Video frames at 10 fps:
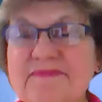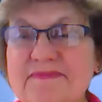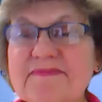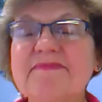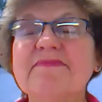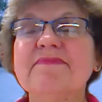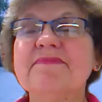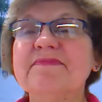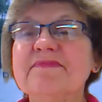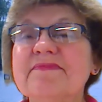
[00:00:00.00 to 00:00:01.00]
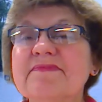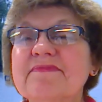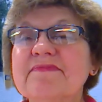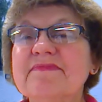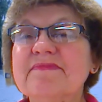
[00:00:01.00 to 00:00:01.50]
and I have 24
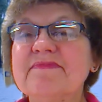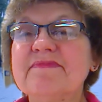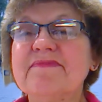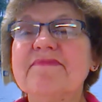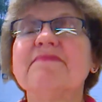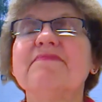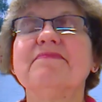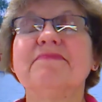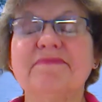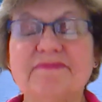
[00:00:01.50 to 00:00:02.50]
technicians, and